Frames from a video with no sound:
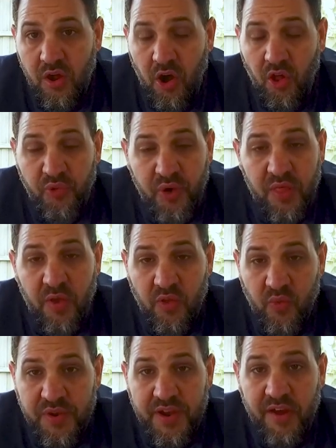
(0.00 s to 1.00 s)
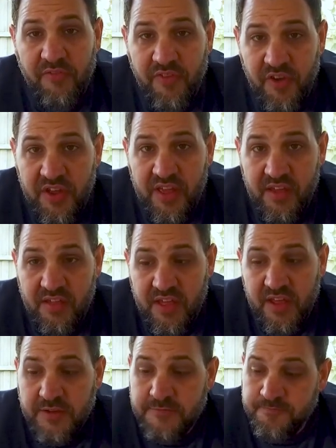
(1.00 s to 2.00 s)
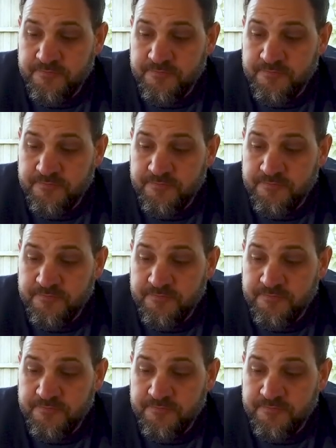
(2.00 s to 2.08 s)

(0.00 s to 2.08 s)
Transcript: All three of those went down very easy.